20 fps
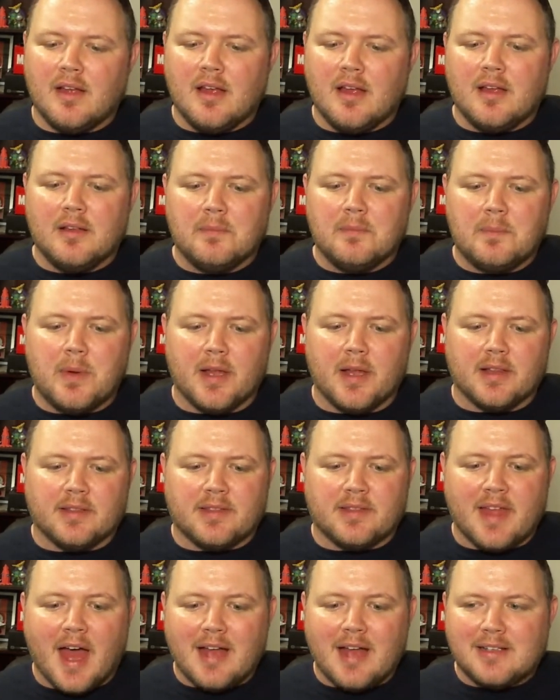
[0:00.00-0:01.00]
But
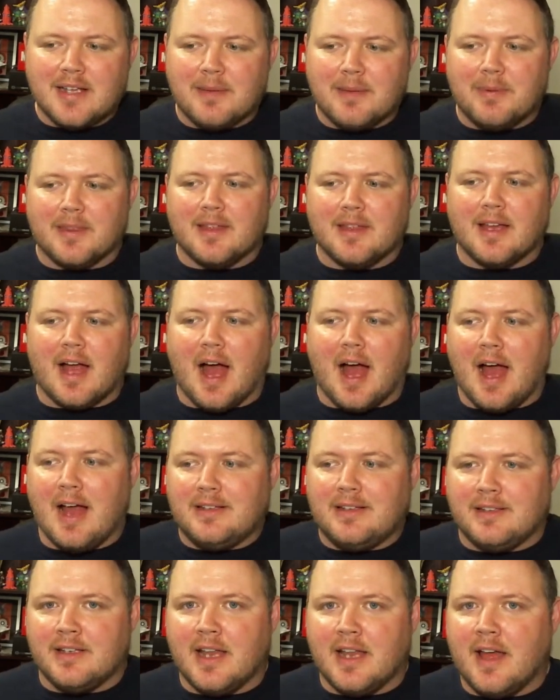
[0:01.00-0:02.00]
that type of thing
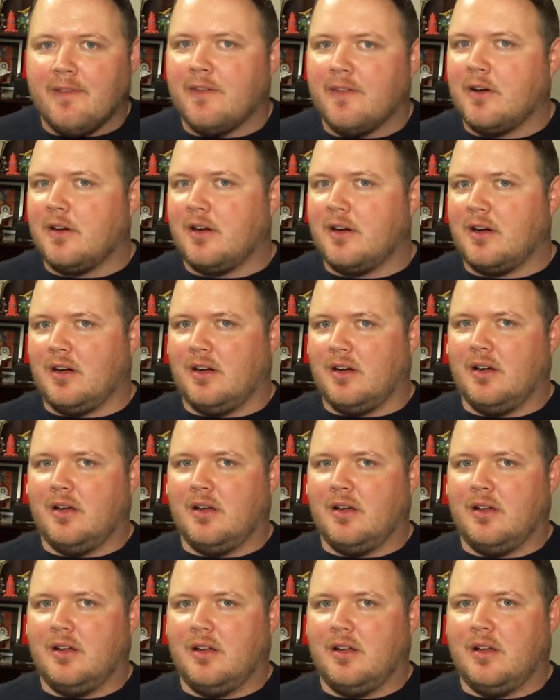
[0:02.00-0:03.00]
I'd never
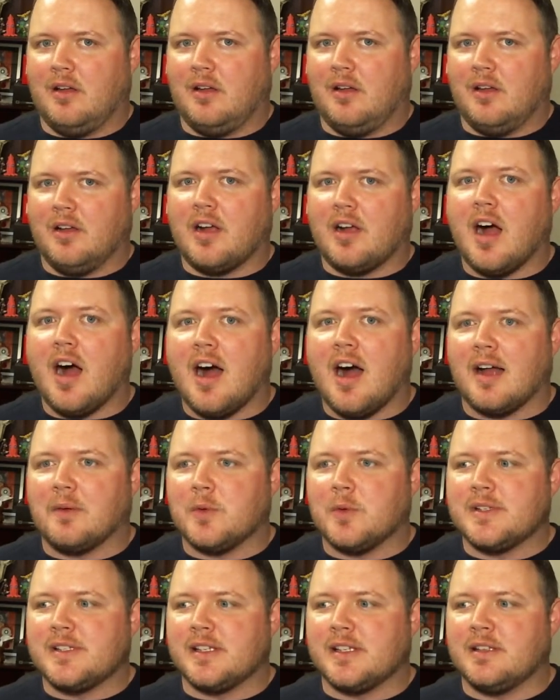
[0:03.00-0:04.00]
caught
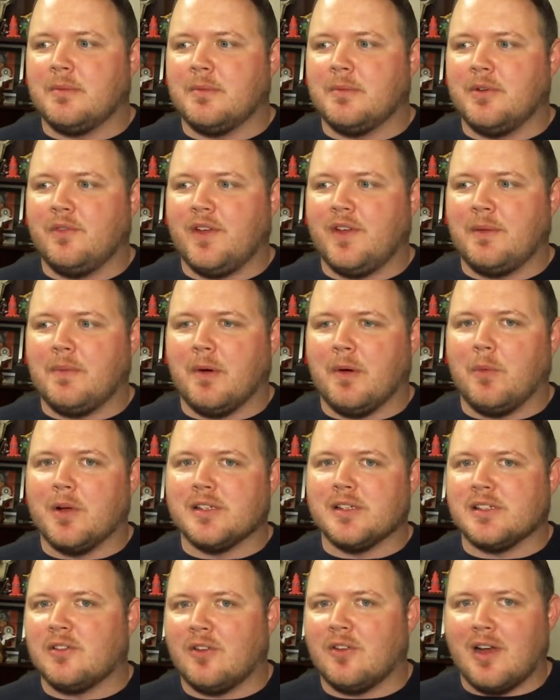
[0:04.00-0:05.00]
was in the movie but
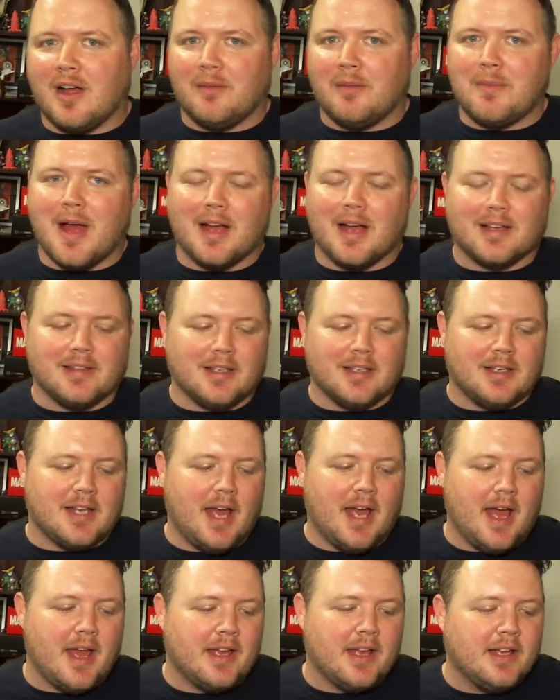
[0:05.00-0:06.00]
wasn't around back in the
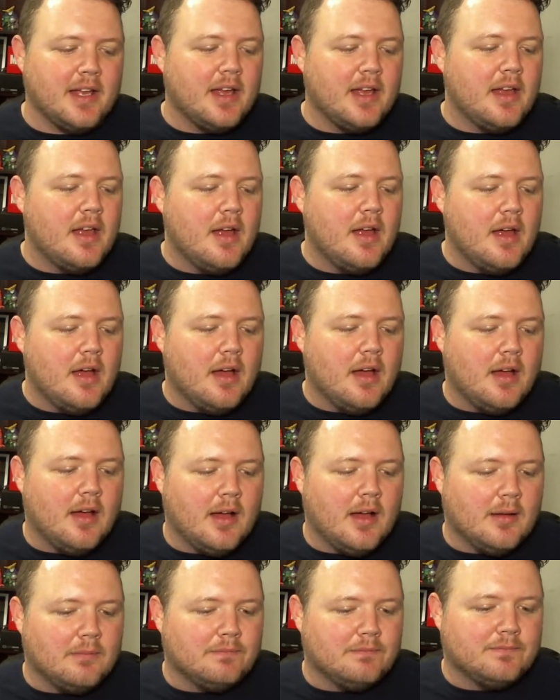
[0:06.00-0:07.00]
day.
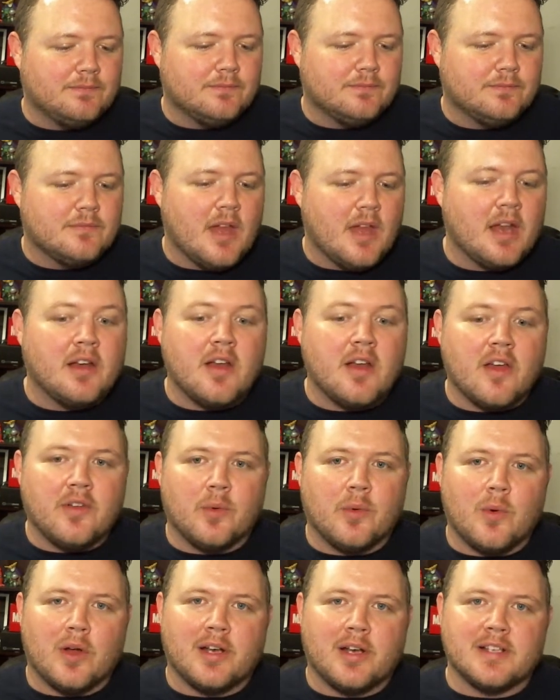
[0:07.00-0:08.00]
And another
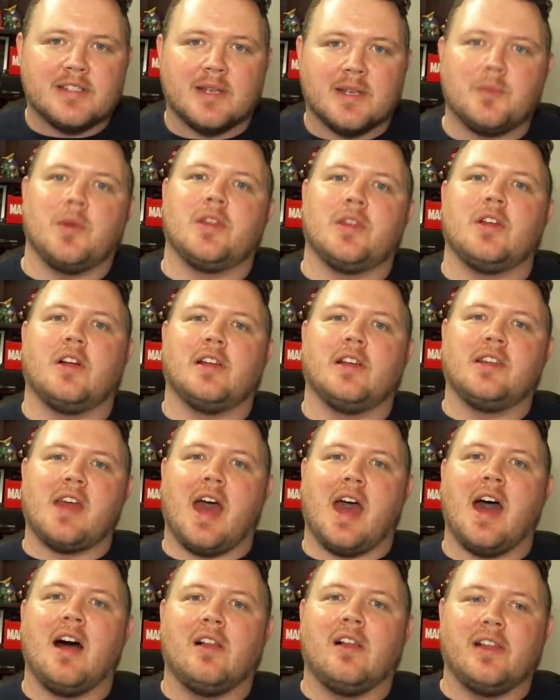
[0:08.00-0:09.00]
one is when they're in the
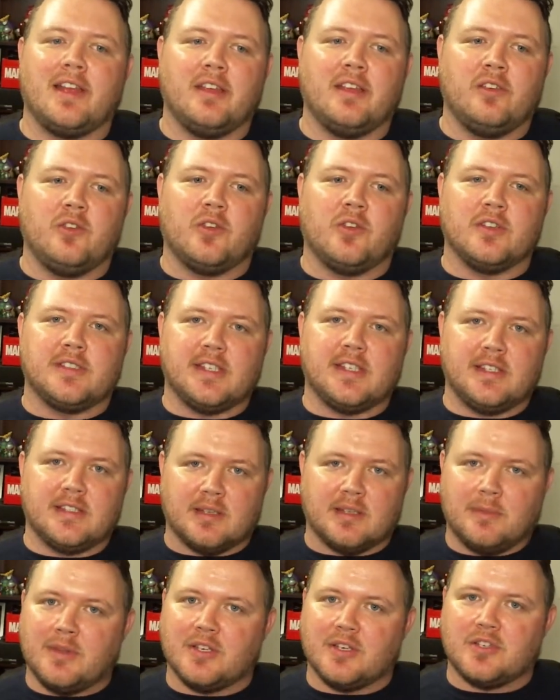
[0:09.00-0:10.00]
alley and you can see
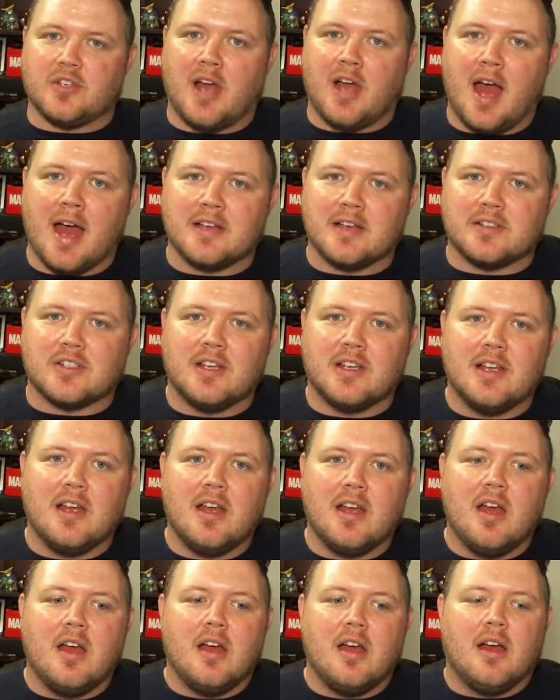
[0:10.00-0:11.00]
some of the trash.
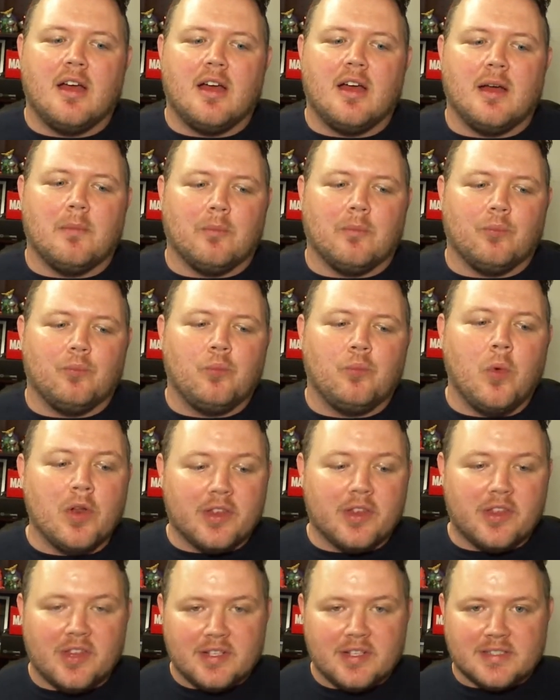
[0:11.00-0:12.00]
One of
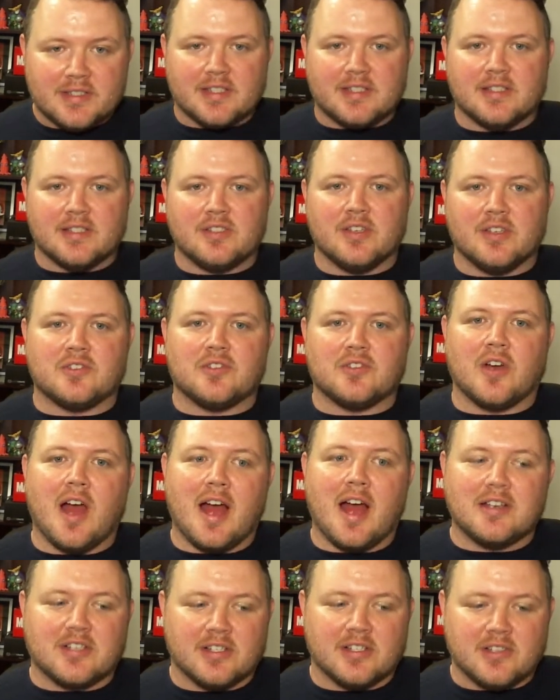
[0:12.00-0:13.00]
the things that's in the
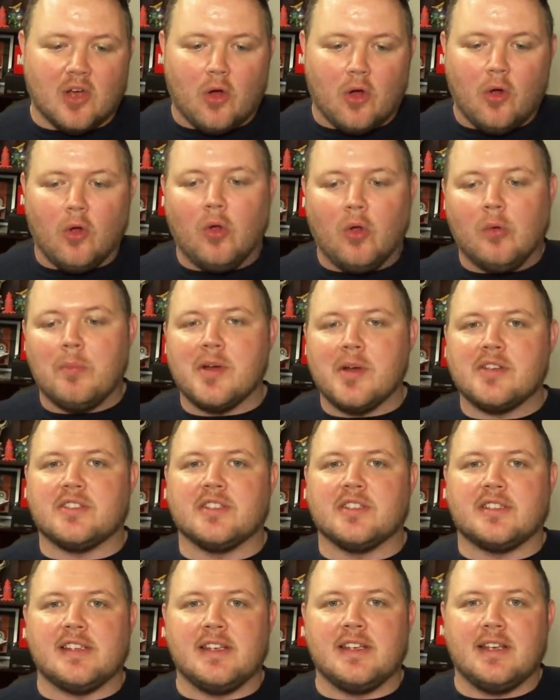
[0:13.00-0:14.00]
trash is a whole bunch of
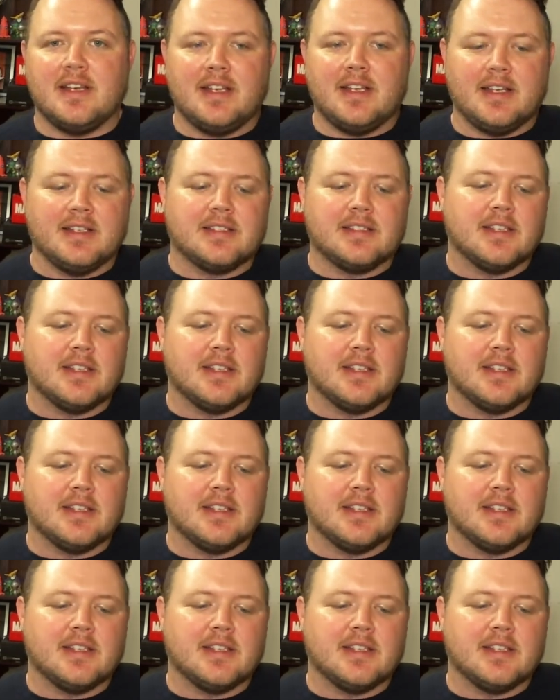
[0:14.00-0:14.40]
CDs.